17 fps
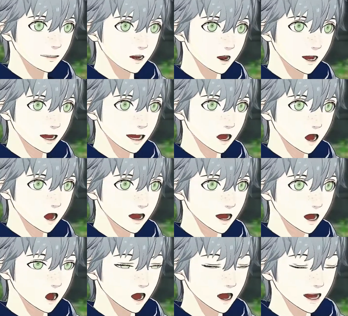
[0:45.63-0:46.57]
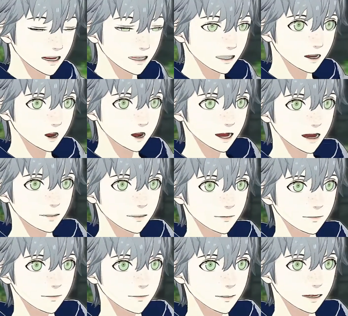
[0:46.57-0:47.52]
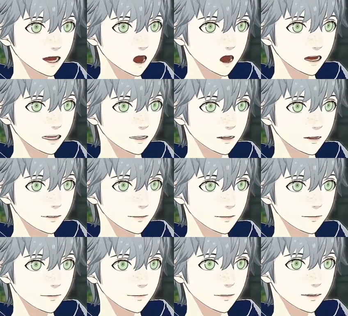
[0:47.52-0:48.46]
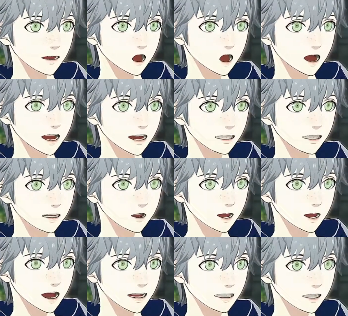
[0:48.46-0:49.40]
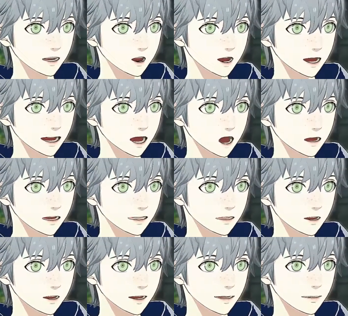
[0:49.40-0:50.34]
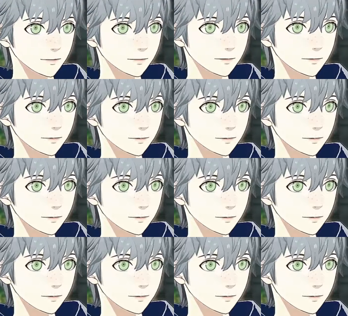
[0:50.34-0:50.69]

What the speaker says: it, you were originally a mercenary, weren't you? I'm sure you've traveled all over Fodlan.